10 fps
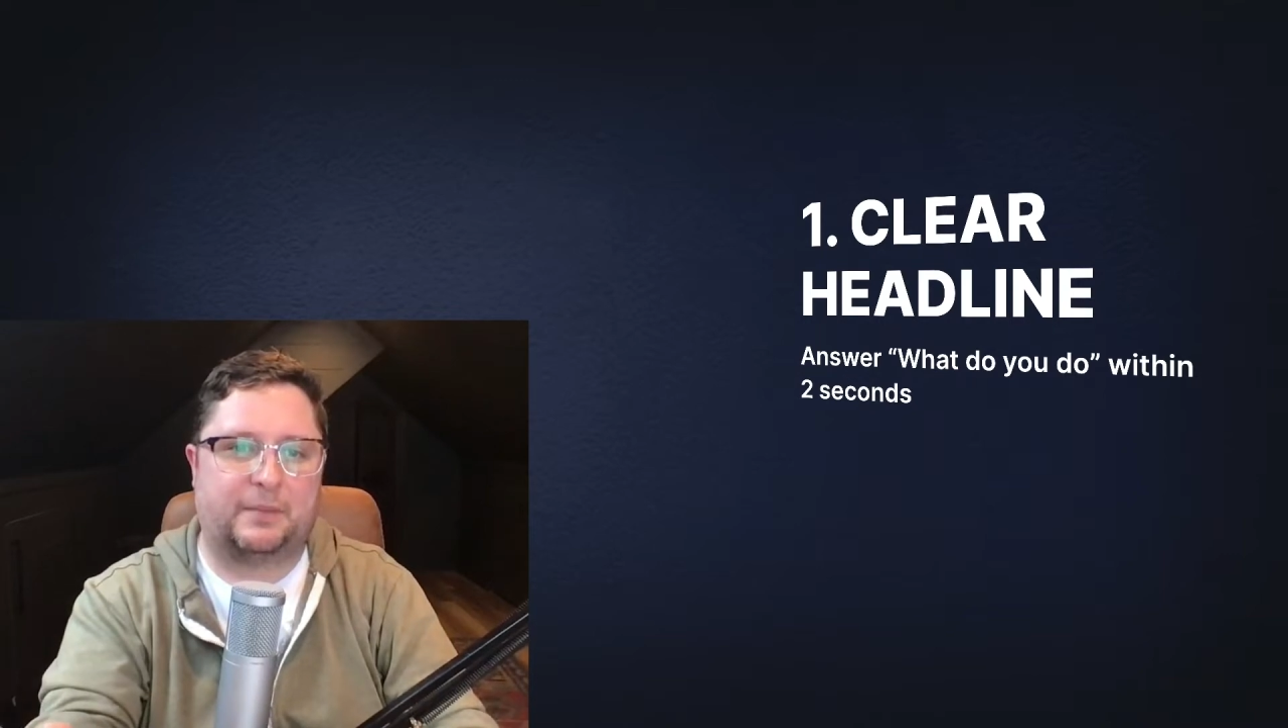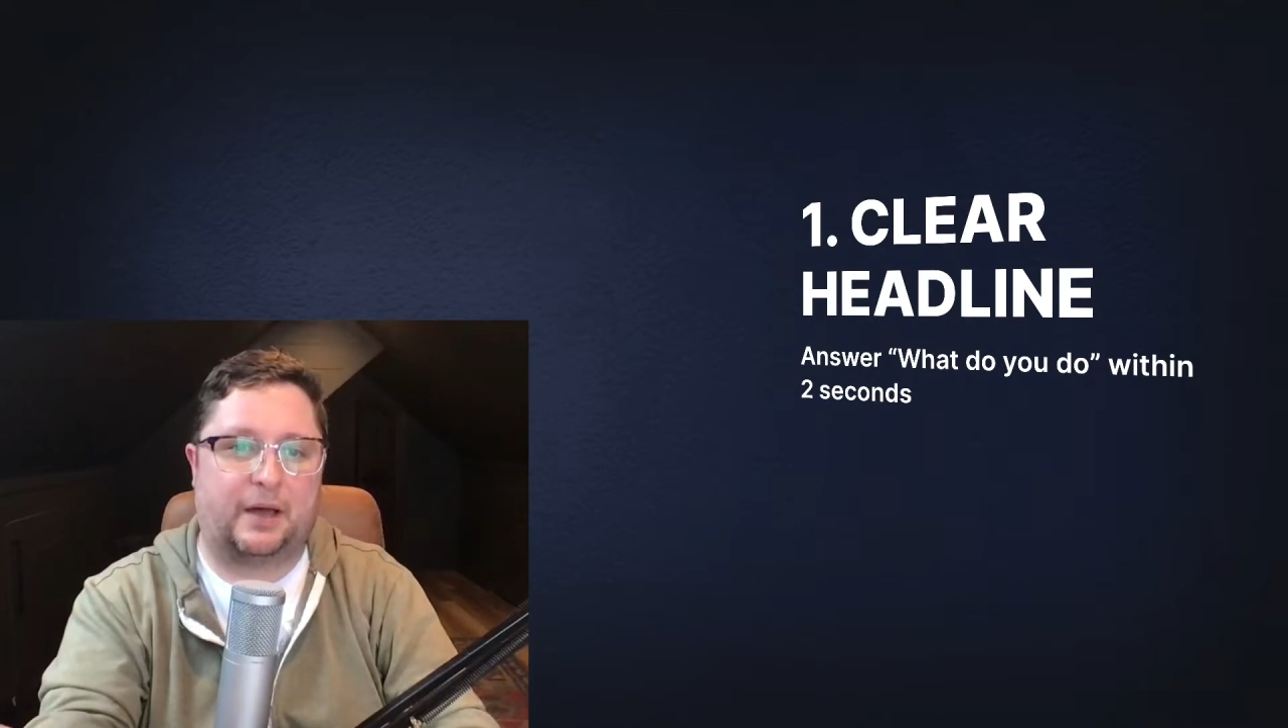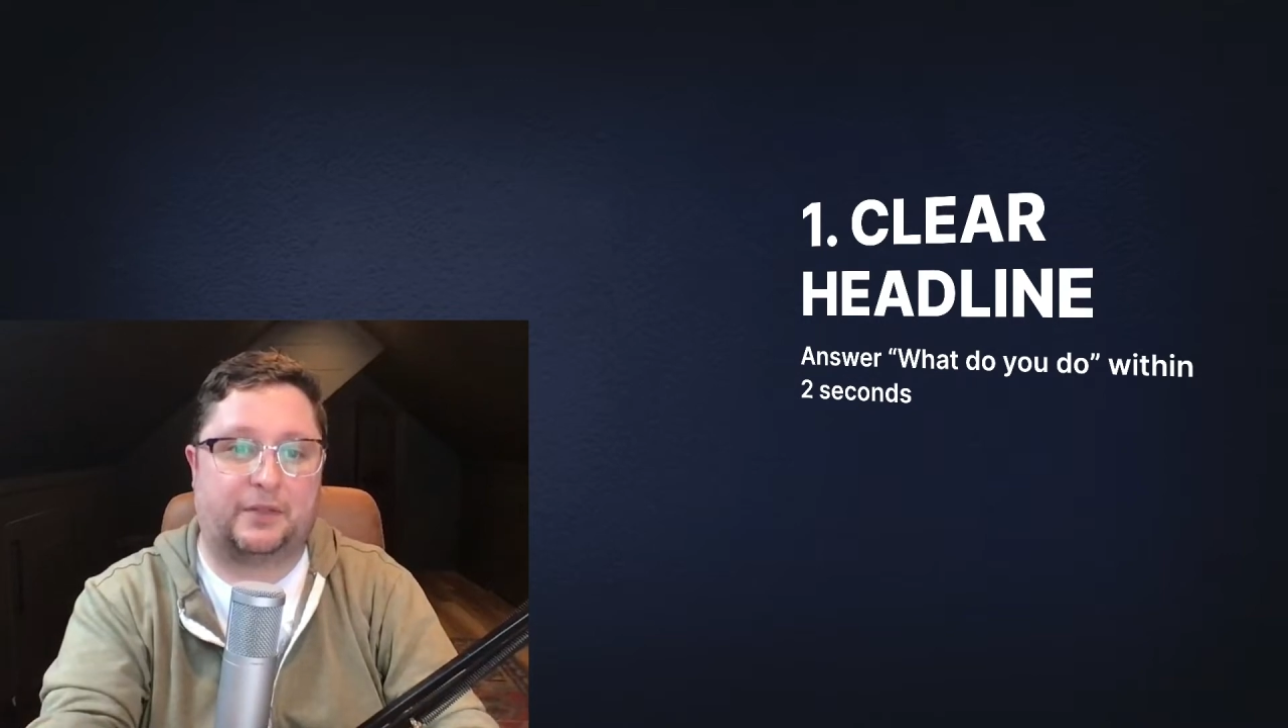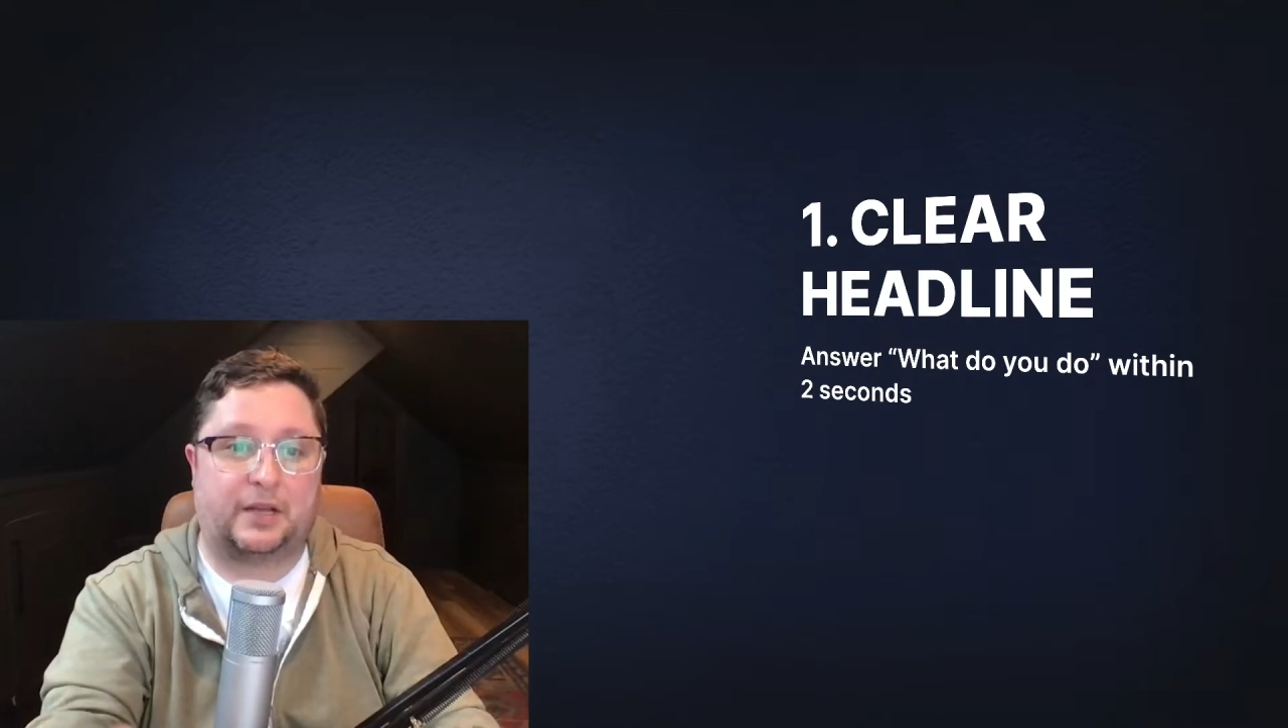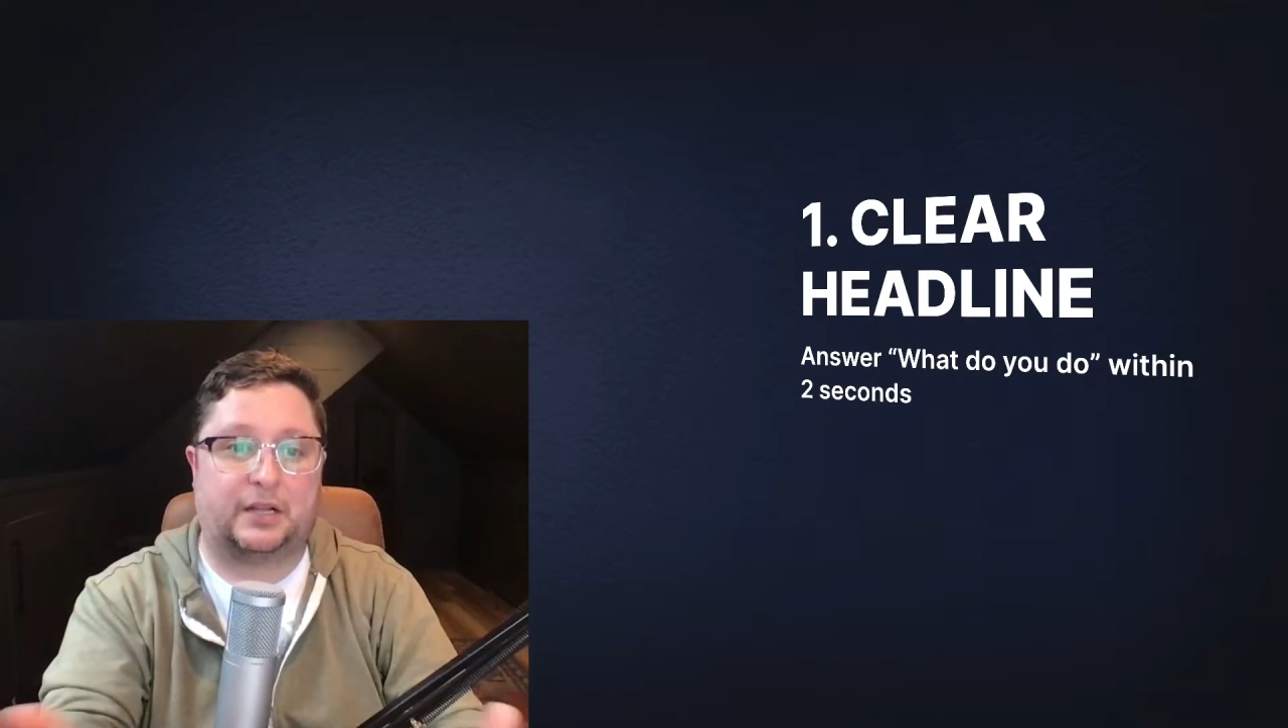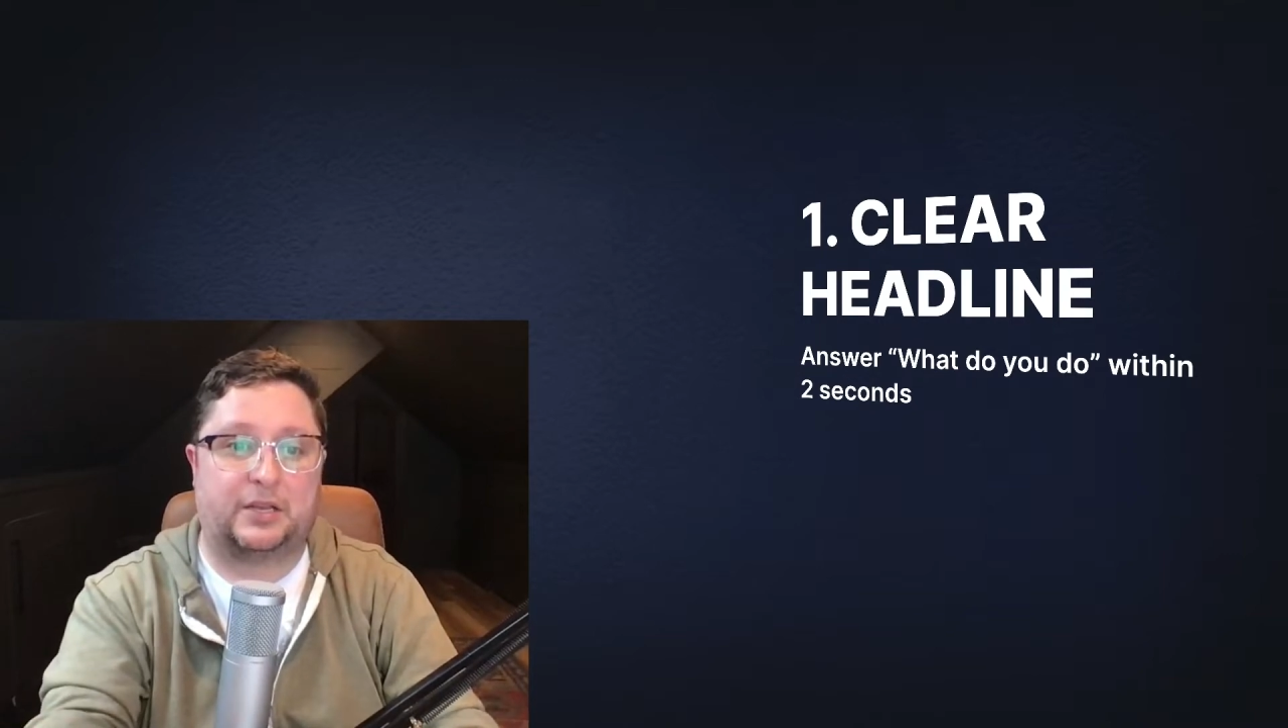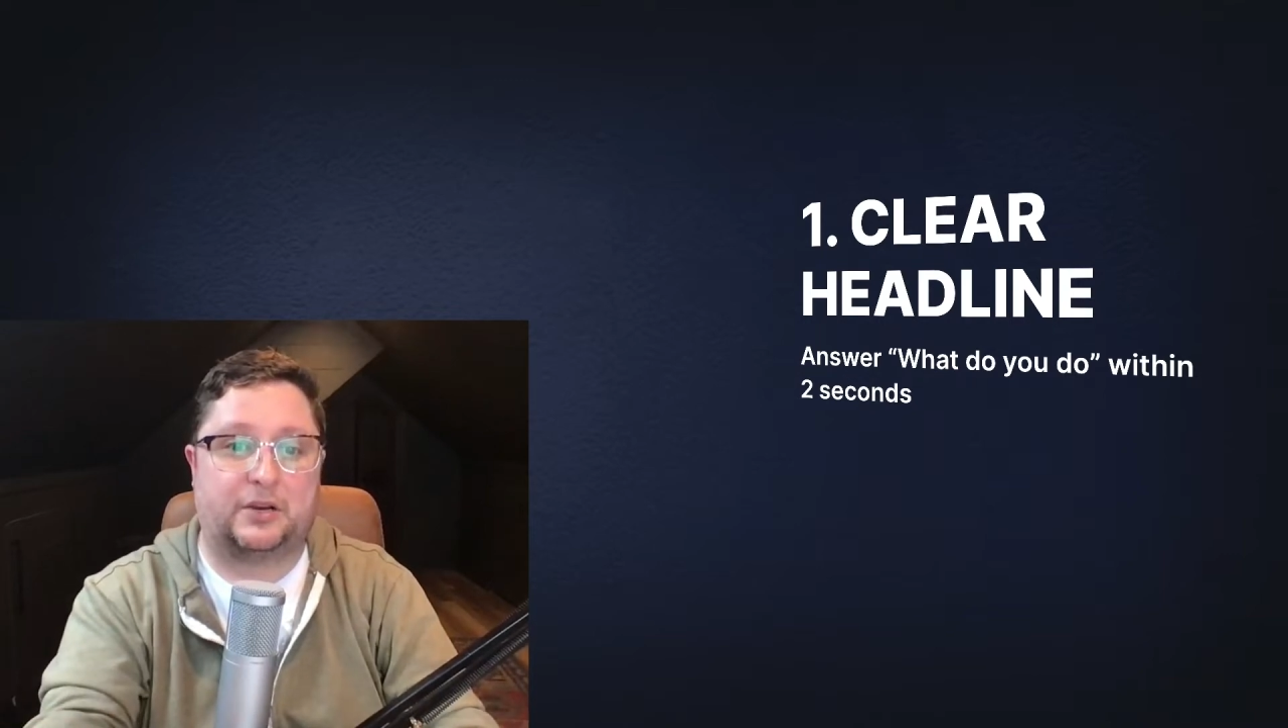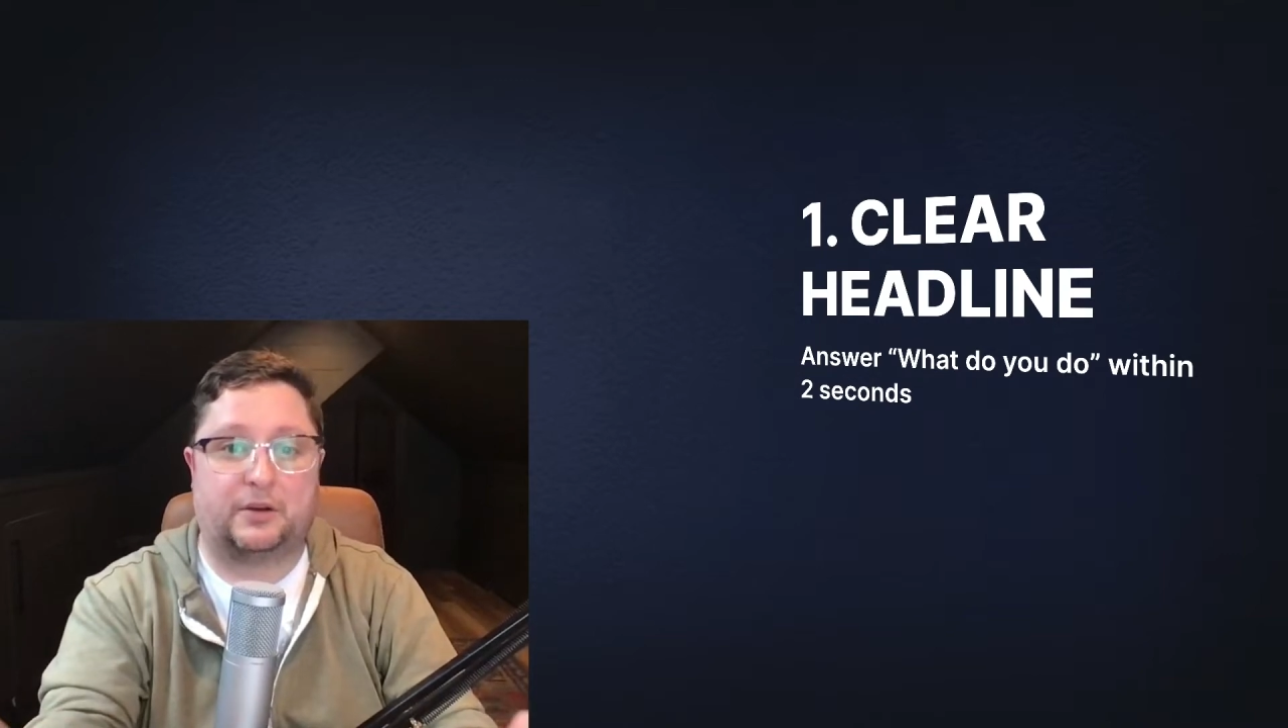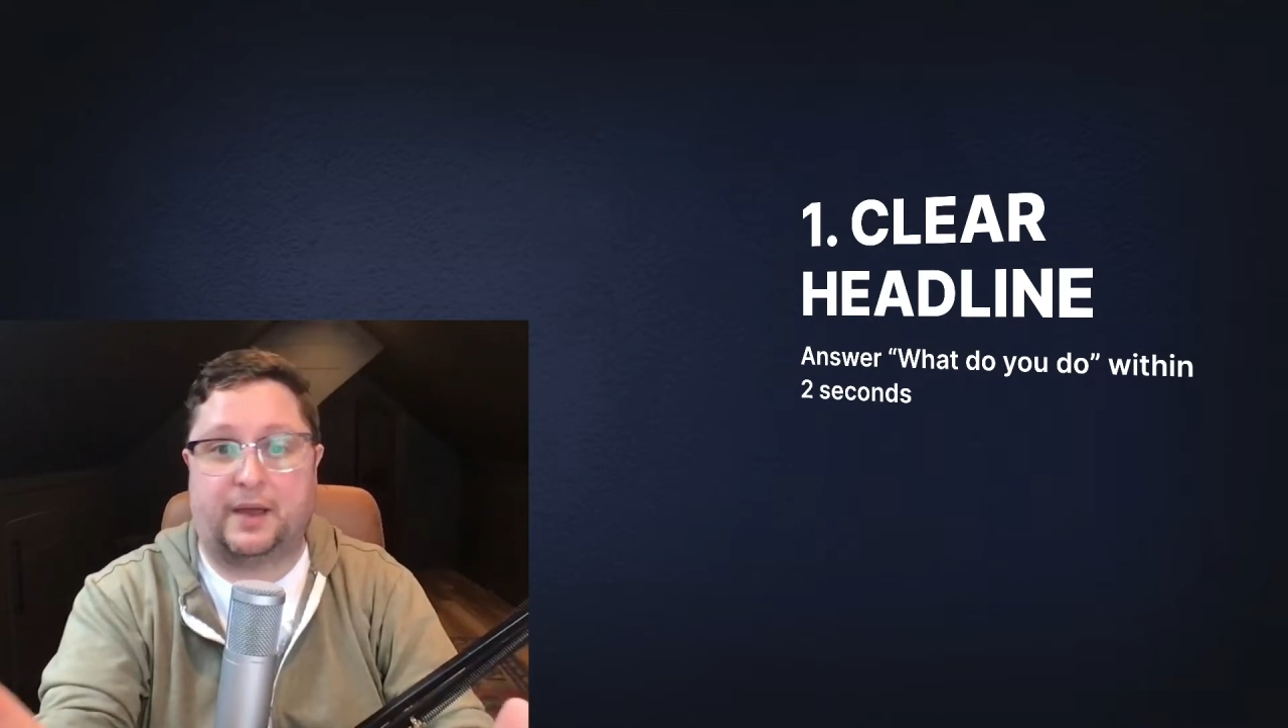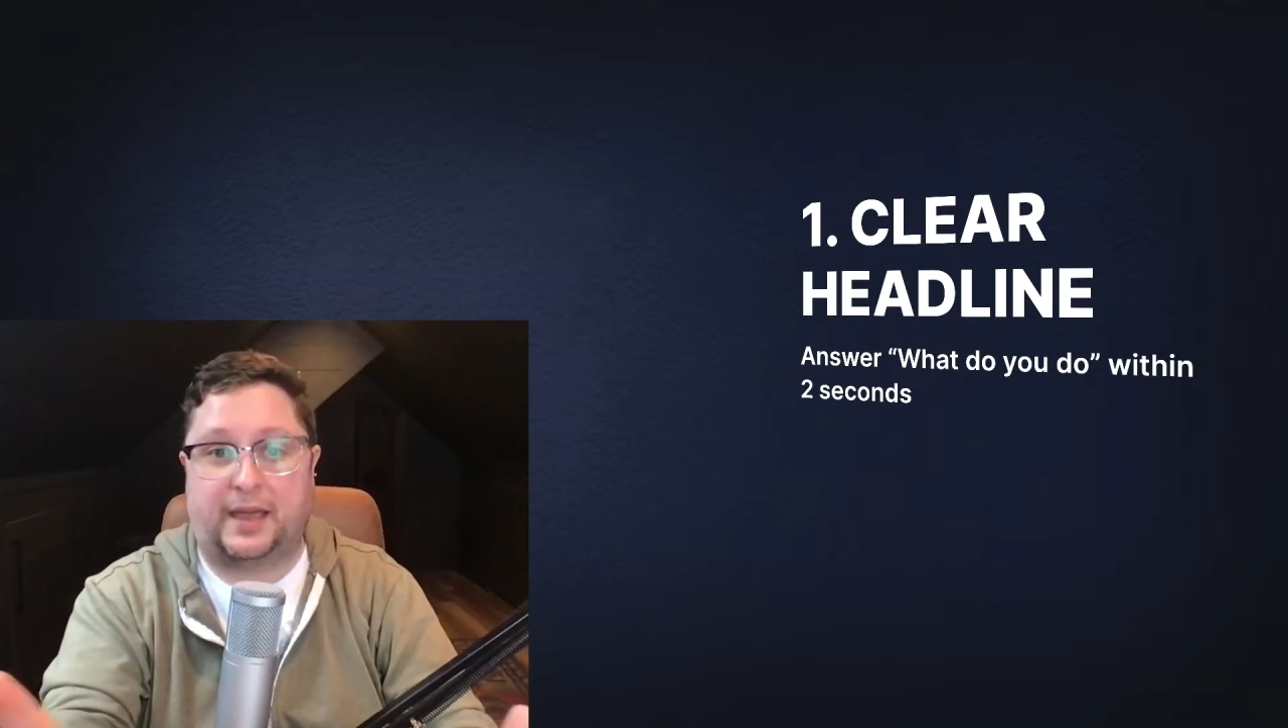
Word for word: about the clear